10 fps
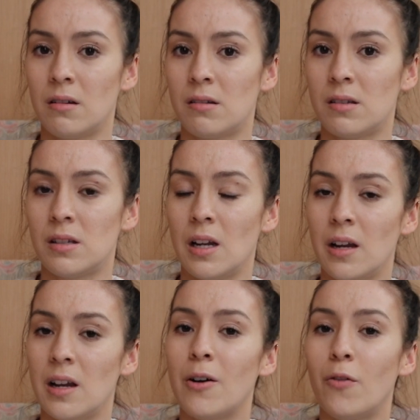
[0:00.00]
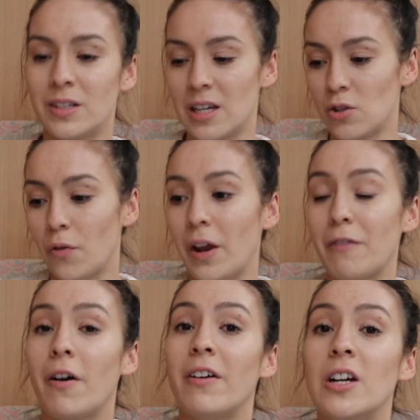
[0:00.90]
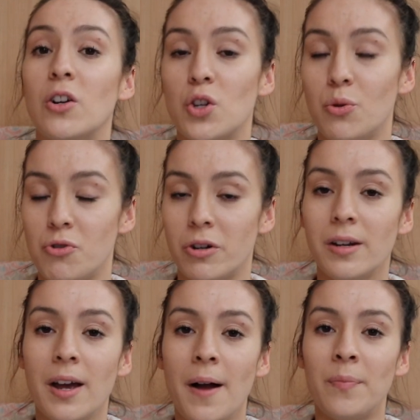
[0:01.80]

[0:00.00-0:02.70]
obviously it's not for like very young children,